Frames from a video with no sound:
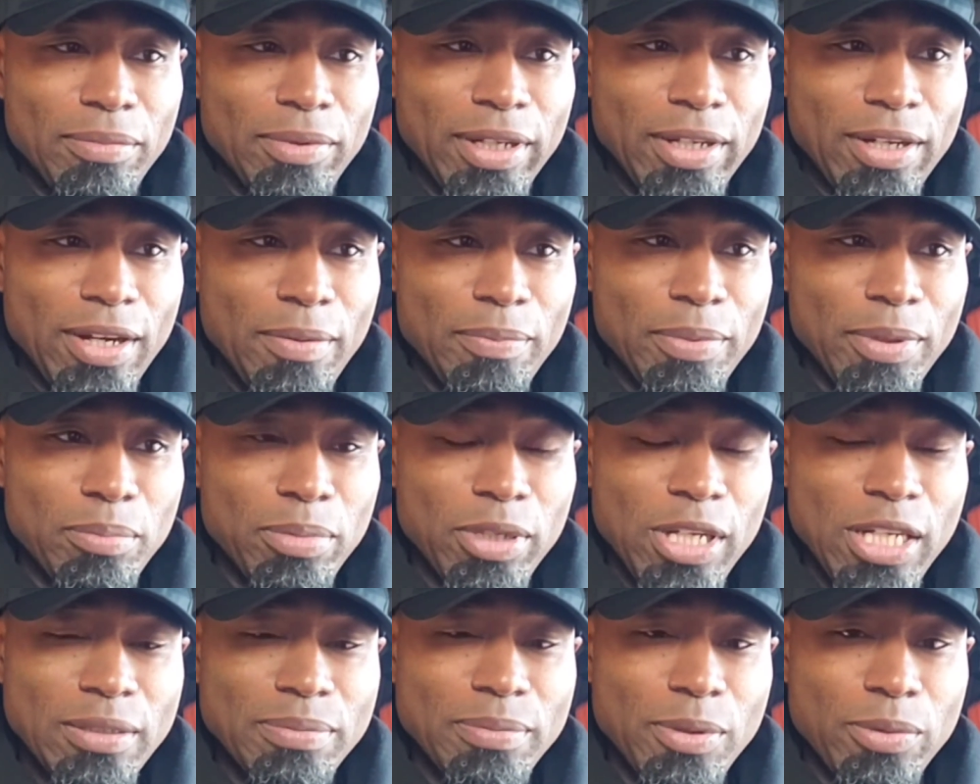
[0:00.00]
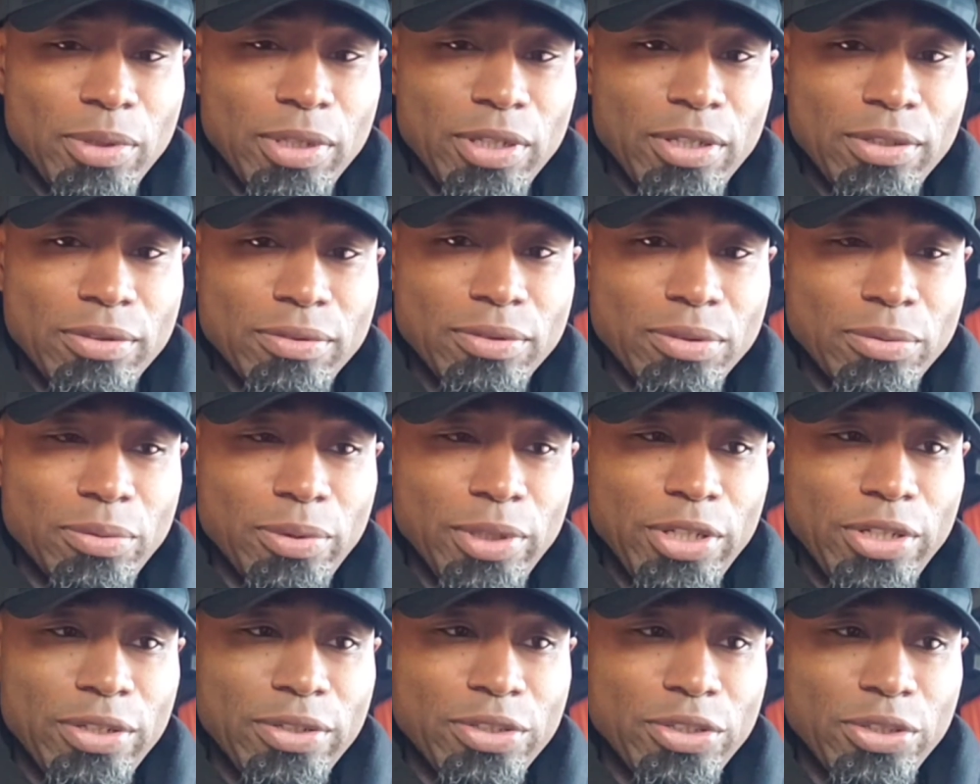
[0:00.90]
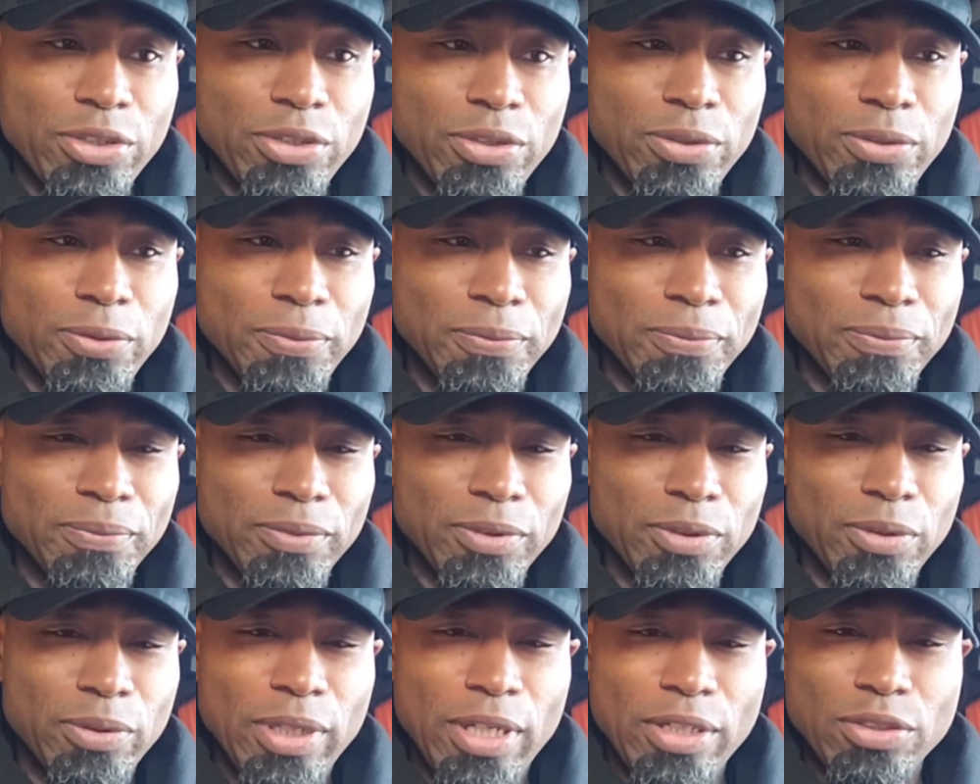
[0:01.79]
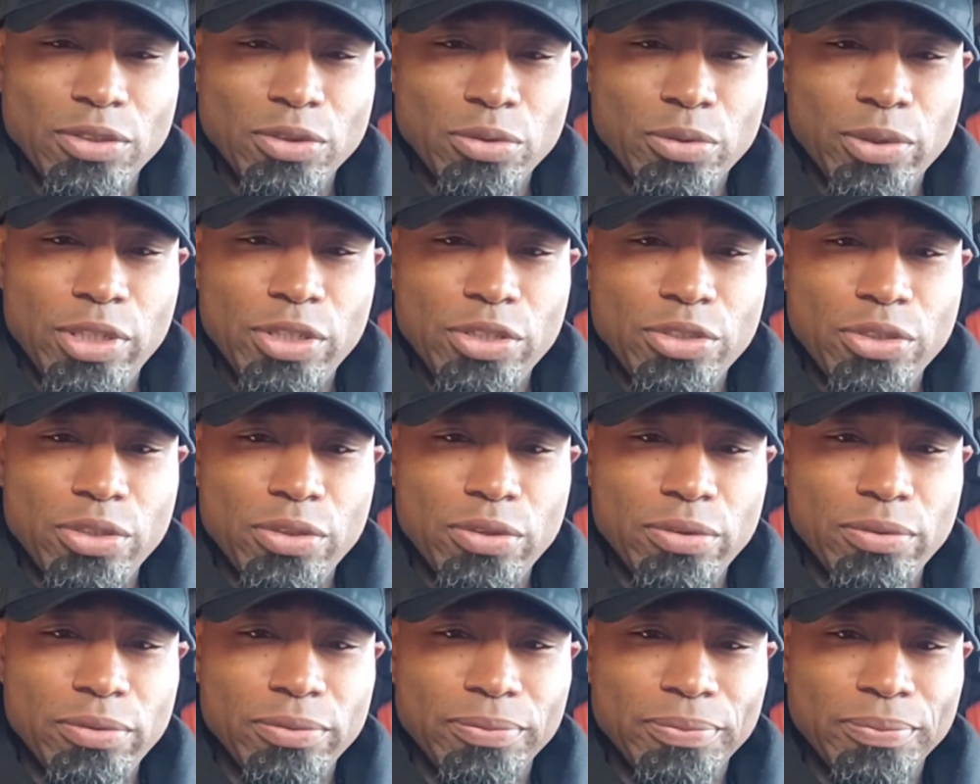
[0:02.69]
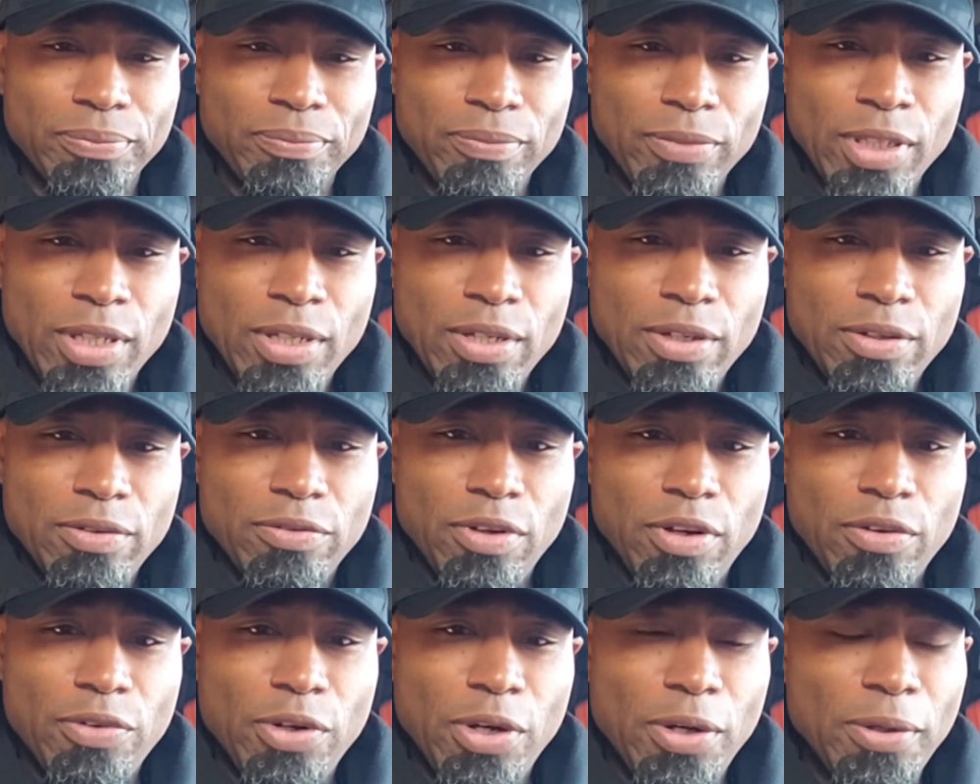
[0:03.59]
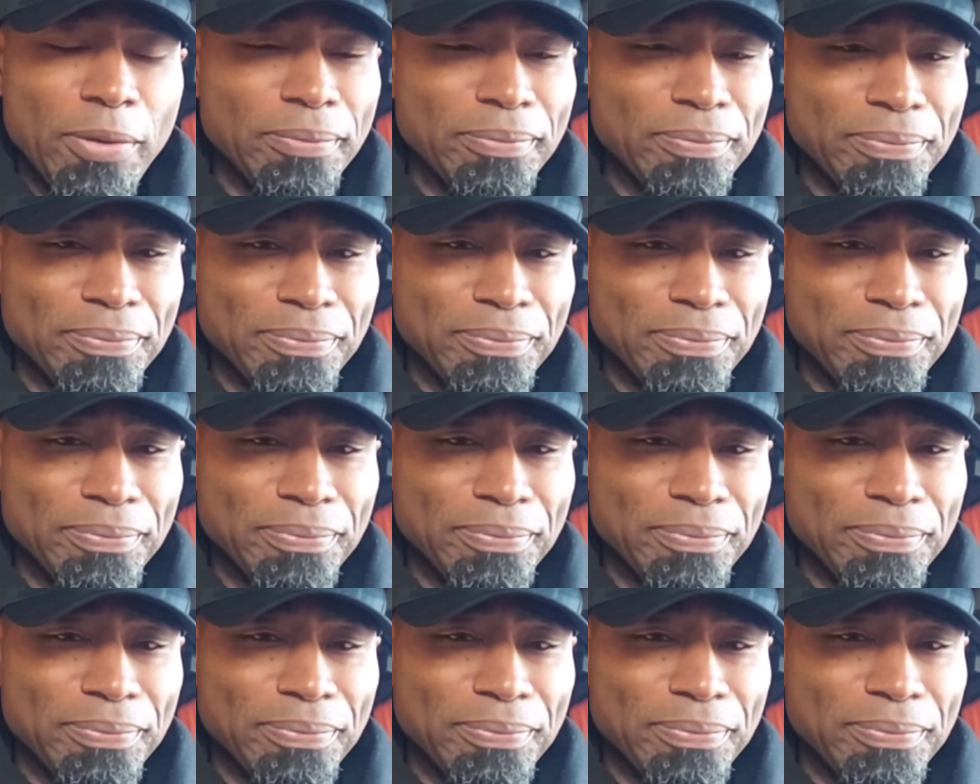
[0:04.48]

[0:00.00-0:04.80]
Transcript: company blessed me with a 2022 Volvo.